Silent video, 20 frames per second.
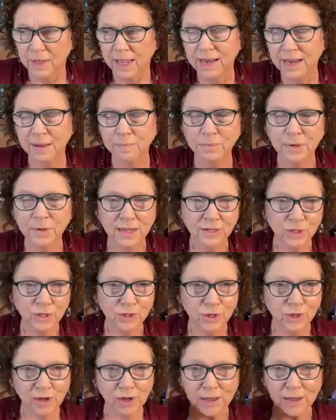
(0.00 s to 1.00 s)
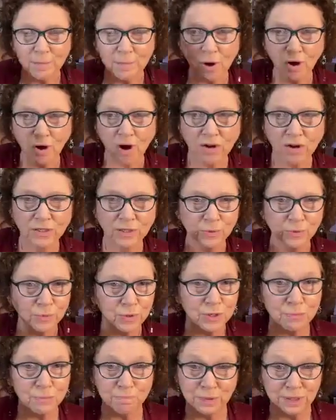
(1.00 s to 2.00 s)
I'm not just talking about gardens,
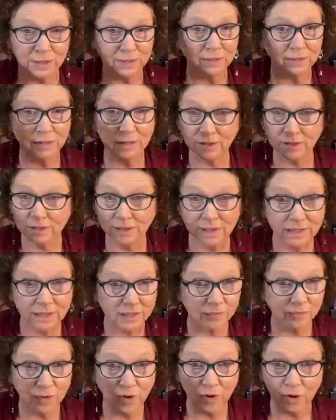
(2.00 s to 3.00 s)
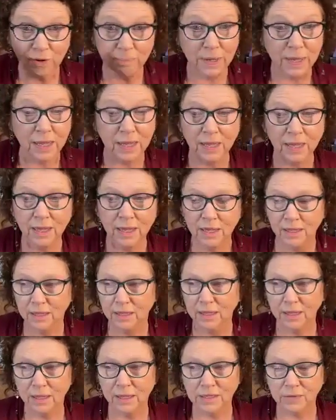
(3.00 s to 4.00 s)
but that's very big
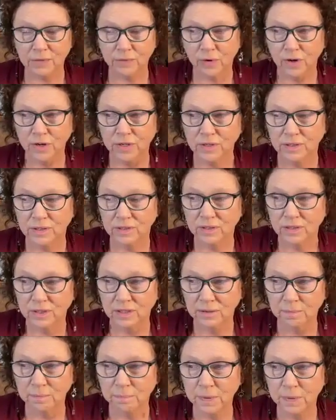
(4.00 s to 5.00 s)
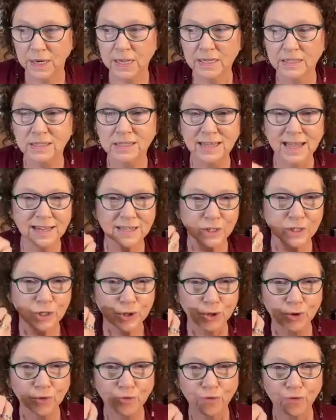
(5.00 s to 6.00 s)
as far as, but it's that
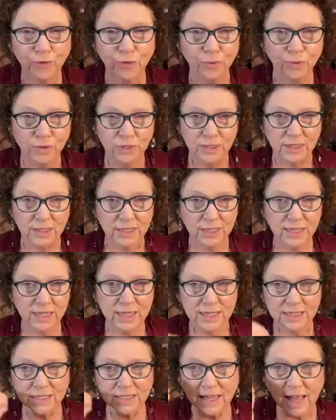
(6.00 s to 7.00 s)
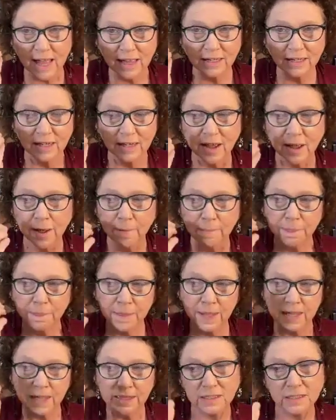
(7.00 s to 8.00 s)
good food. It's
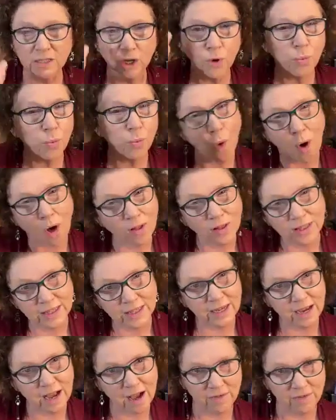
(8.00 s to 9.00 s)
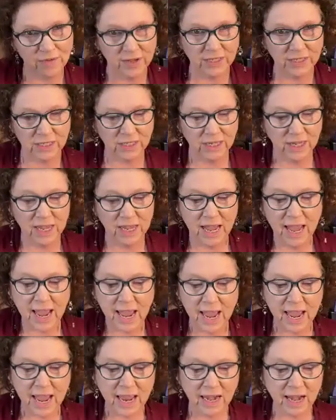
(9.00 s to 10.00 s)
the quality of it.
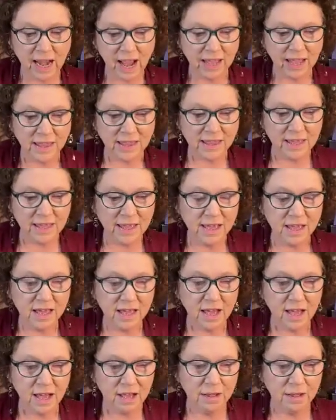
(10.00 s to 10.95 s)
And I think